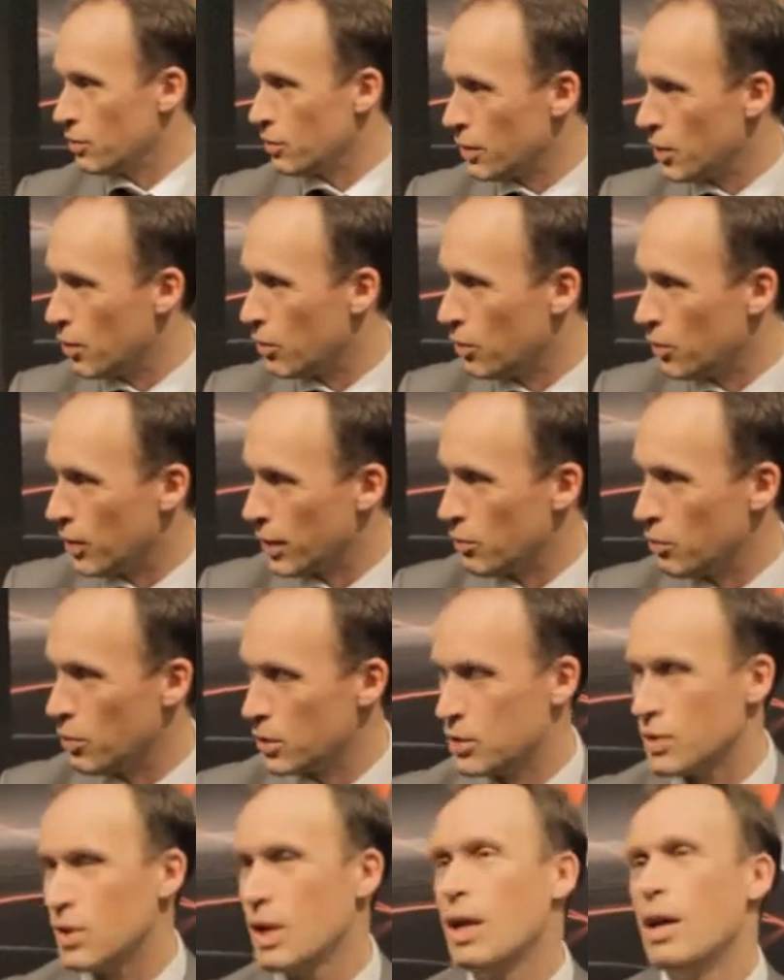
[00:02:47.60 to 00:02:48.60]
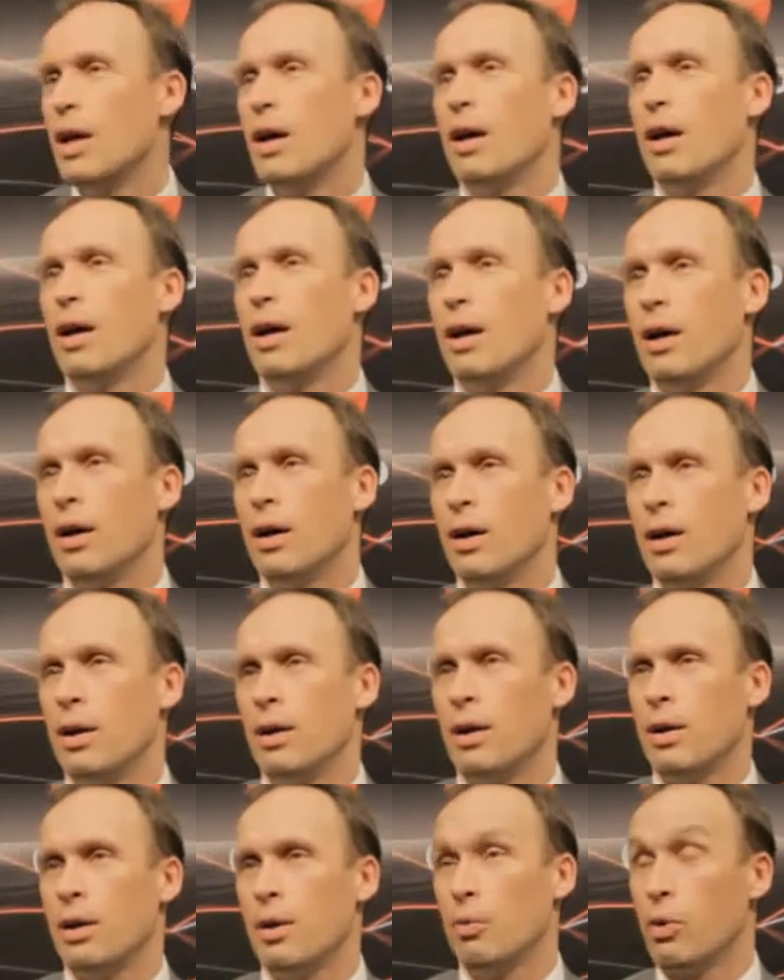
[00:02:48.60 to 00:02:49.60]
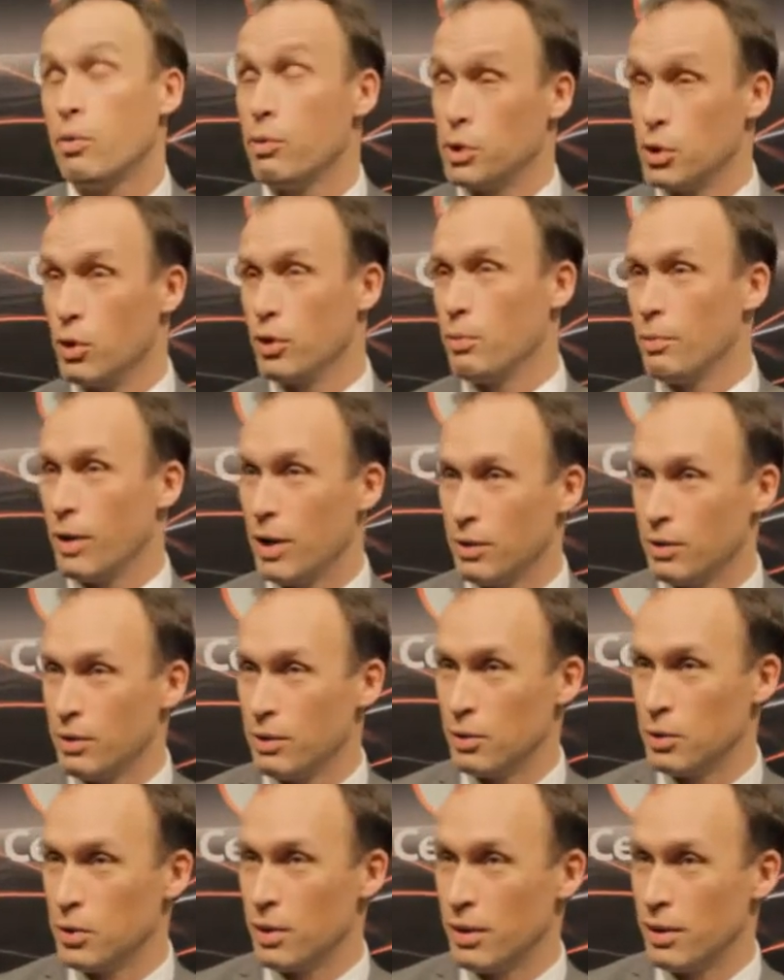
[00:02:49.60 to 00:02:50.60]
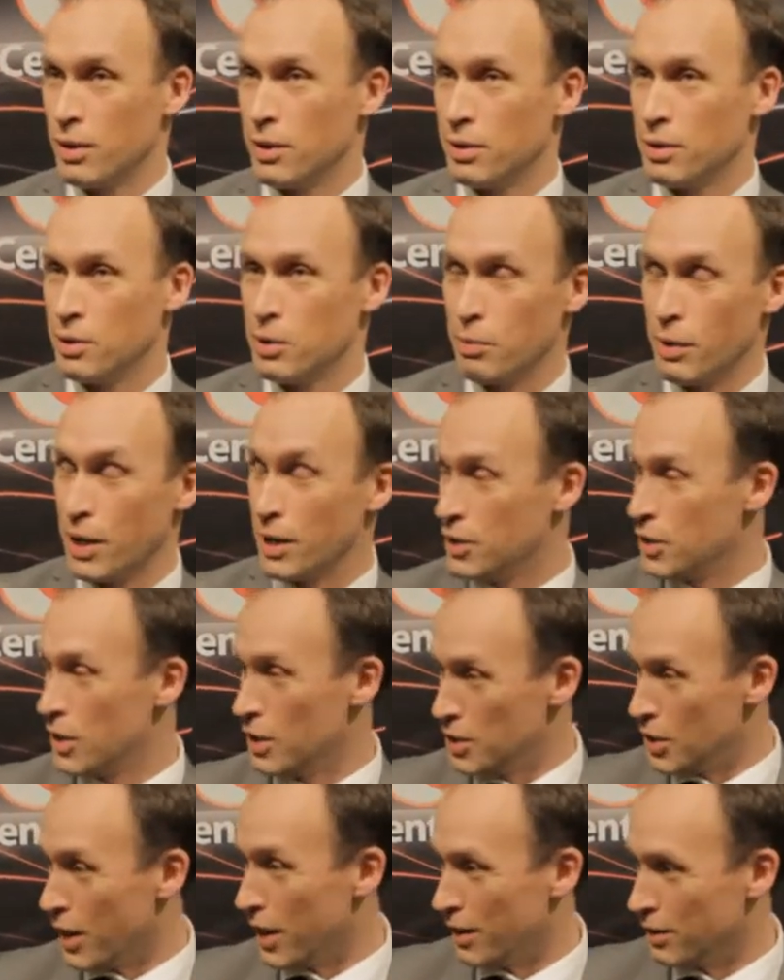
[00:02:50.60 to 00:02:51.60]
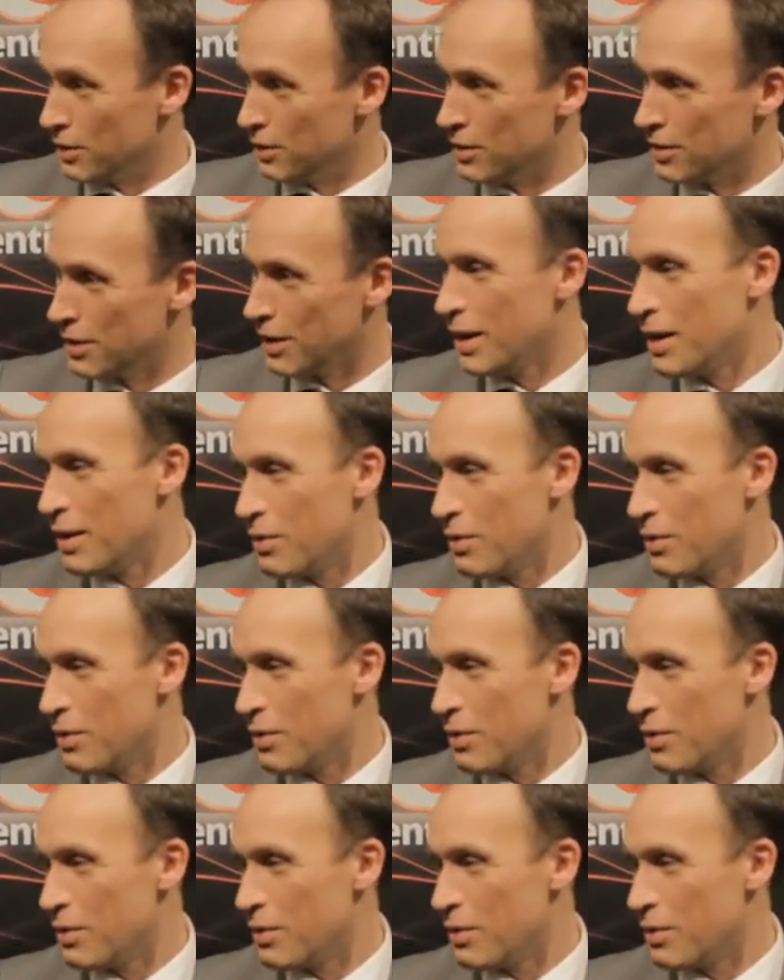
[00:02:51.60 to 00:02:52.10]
recording was when we were talking about supply chain giants.